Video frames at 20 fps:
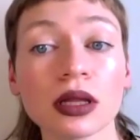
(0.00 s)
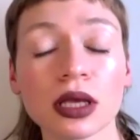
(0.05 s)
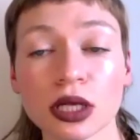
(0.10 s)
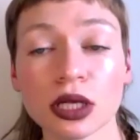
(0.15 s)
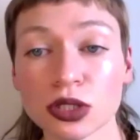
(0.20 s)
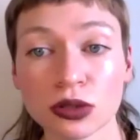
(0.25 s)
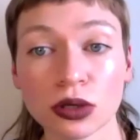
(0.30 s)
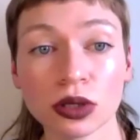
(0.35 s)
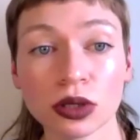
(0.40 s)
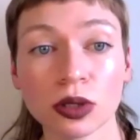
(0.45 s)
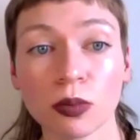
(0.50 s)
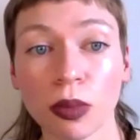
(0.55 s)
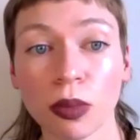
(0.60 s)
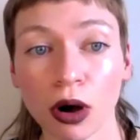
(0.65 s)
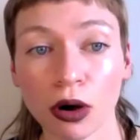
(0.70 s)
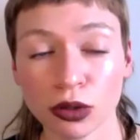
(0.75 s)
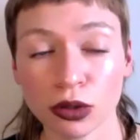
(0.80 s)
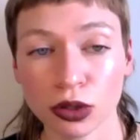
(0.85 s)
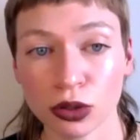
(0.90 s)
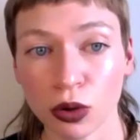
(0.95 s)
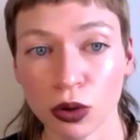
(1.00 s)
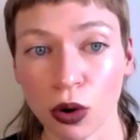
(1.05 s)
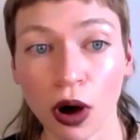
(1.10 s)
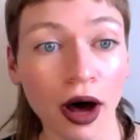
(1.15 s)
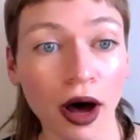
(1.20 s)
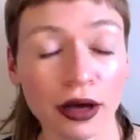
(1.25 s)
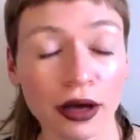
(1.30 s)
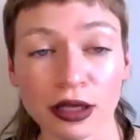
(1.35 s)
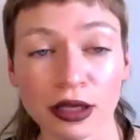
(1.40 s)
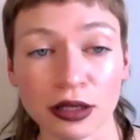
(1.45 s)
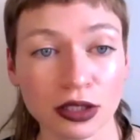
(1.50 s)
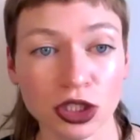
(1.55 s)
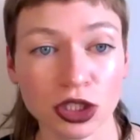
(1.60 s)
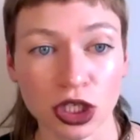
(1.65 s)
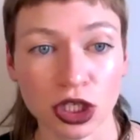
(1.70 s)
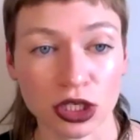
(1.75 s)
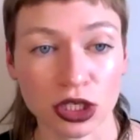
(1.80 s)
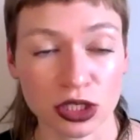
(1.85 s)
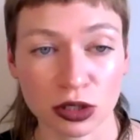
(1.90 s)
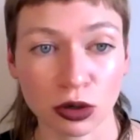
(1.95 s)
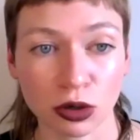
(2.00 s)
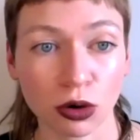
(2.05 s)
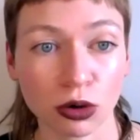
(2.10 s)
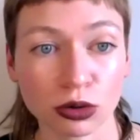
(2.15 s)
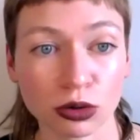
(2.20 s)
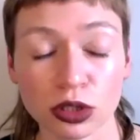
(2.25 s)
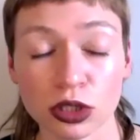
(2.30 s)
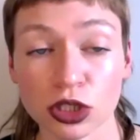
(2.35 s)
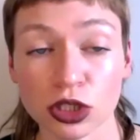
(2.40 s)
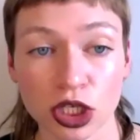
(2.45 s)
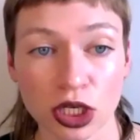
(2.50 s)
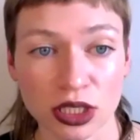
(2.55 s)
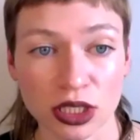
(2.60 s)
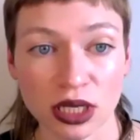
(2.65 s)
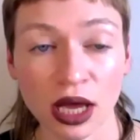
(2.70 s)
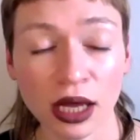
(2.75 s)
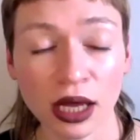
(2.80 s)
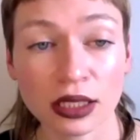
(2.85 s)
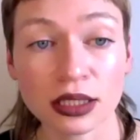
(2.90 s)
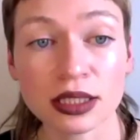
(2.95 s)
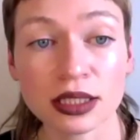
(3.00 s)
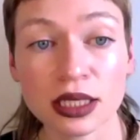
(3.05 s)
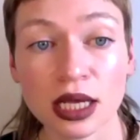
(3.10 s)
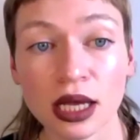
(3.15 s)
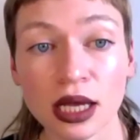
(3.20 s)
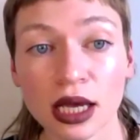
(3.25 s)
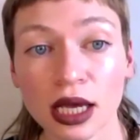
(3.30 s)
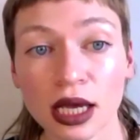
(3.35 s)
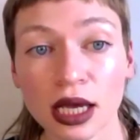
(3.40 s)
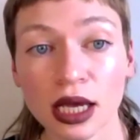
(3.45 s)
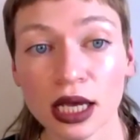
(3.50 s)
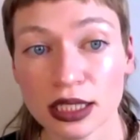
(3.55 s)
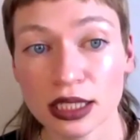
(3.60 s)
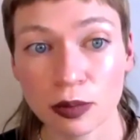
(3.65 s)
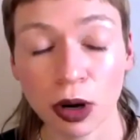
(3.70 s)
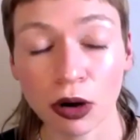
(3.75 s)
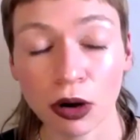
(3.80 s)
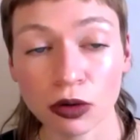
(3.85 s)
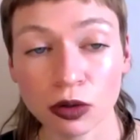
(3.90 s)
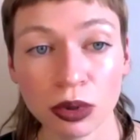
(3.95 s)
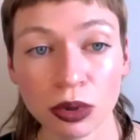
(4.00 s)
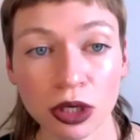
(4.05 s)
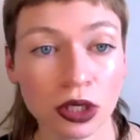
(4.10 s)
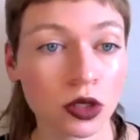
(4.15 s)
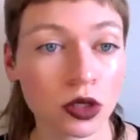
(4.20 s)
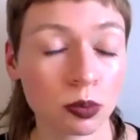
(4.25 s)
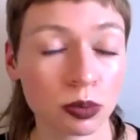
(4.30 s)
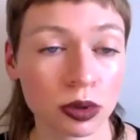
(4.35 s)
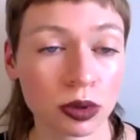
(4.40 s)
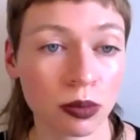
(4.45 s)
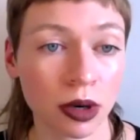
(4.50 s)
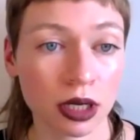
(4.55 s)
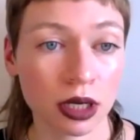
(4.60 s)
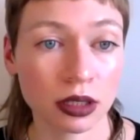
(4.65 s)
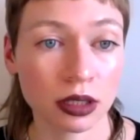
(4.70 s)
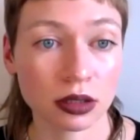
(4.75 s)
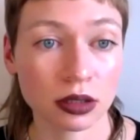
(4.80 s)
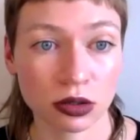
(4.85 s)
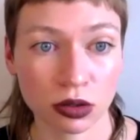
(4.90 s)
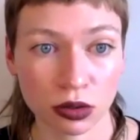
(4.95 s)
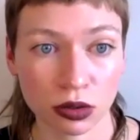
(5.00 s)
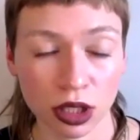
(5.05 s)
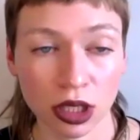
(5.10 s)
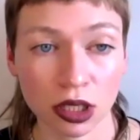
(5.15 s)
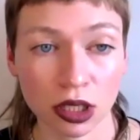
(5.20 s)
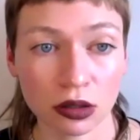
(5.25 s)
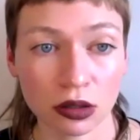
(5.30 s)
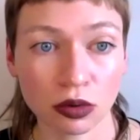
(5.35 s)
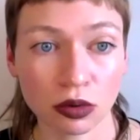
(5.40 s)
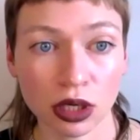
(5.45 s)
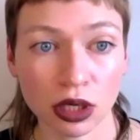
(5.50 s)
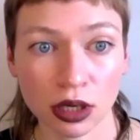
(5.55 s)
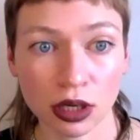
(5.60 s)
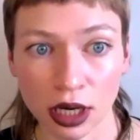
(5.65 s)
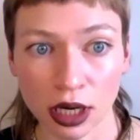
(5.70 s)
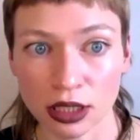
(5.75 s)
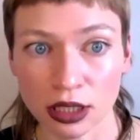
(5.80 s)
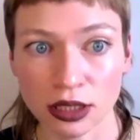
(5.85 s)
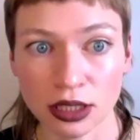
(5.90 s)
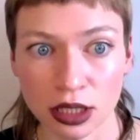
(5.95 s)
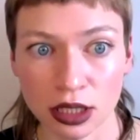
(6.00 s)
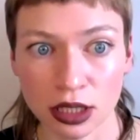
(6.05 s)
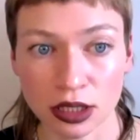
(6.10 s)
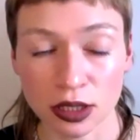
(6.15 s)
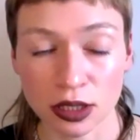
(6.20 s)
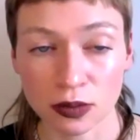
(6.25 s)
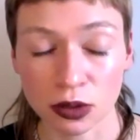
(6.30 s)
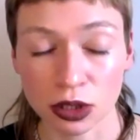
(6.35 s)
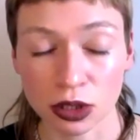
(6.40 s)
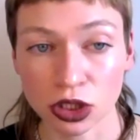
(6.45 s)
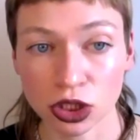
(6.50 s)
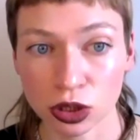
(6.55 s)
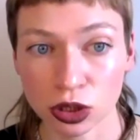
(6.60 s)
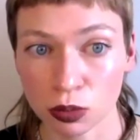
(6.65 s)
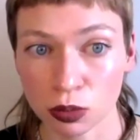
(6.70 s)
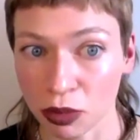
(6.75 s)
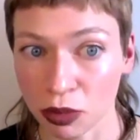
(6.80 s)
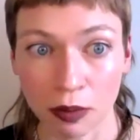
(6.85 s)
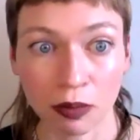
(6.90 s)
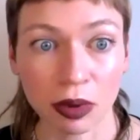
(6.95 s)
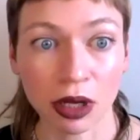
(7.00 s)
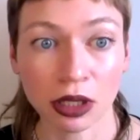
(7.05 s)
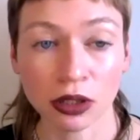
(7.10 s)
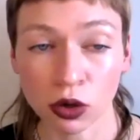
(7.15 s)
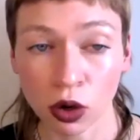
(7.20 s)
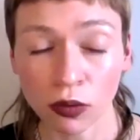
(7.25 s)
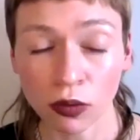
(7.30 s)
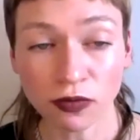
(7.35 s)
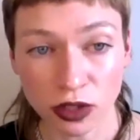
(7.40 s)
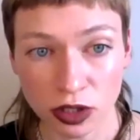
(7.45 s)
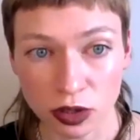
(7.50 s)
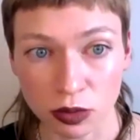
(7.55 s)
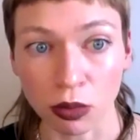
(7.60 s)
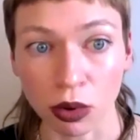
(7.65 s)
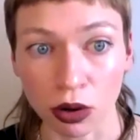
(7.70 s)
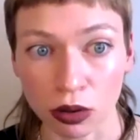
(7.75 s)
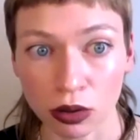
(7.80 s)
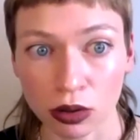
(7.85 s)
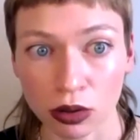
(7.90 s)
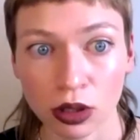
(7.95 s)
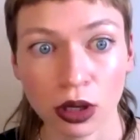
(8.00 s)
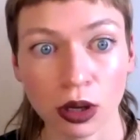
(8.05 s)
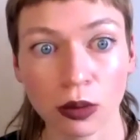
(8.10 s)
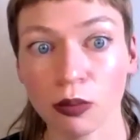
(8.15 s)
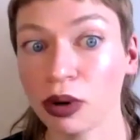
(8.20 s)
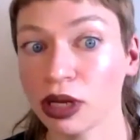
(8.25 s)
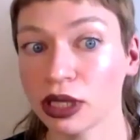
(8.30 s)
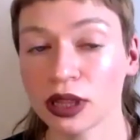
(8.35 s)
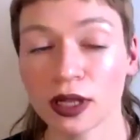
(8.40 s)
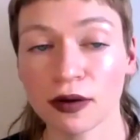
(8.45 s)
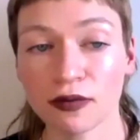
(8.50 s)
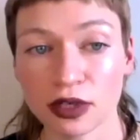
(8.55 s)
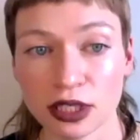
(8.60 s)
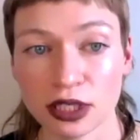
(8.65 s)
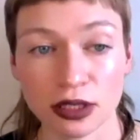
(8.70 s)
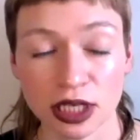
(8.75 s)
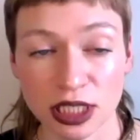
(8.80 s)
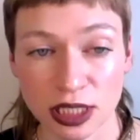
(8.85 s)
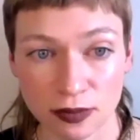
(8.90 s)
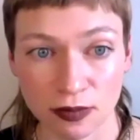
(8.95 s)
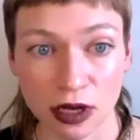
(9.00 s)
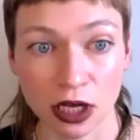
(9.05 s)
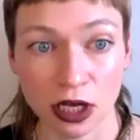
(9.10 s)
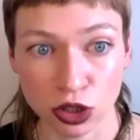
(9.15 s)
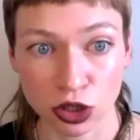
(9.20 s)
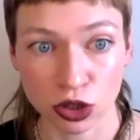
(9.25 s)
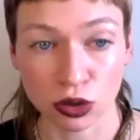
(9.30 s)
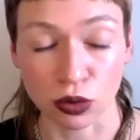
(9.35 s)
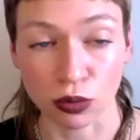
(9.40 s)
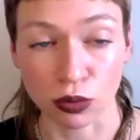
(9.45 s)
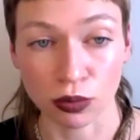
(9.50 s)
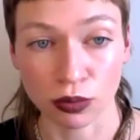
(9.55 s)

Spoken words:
It's not about, hugging each other and holding each other's hands. It's about being open-minded to hearing ideas which may be uncomfortable, but nevertheless they are true.